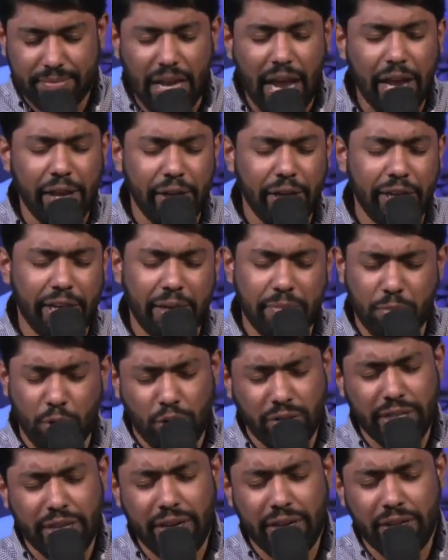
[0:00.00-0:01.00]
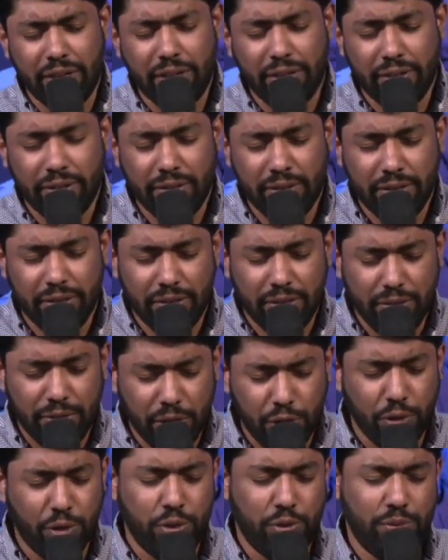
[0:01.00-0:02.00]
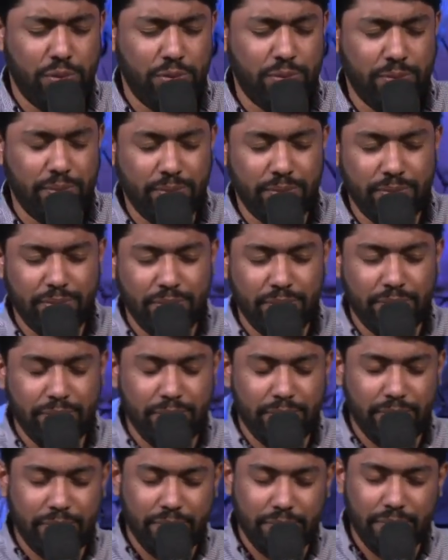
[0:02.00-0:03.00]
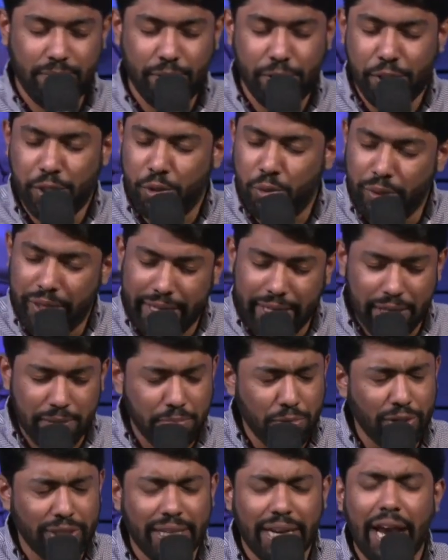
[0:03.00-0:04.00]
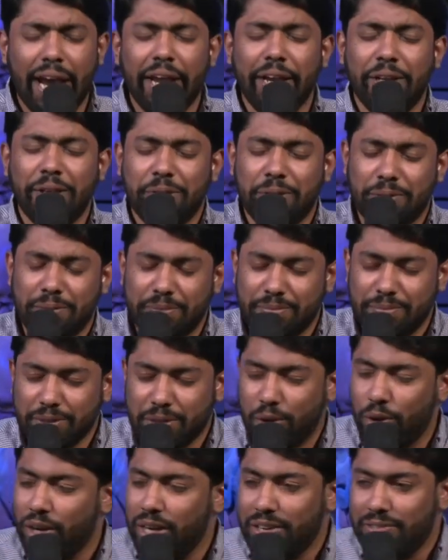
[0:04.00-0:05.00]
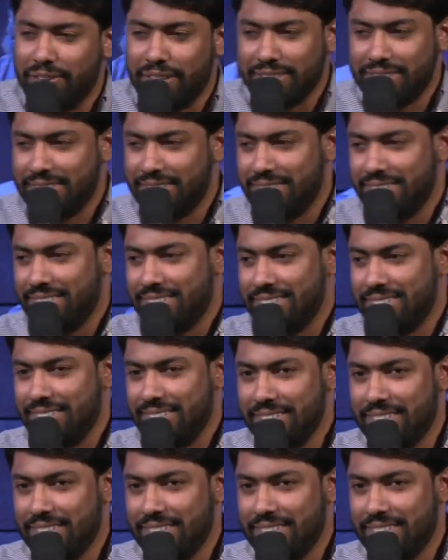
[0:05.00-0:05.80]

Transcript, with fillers: I need it more than you do. You need it more than I do. All of us.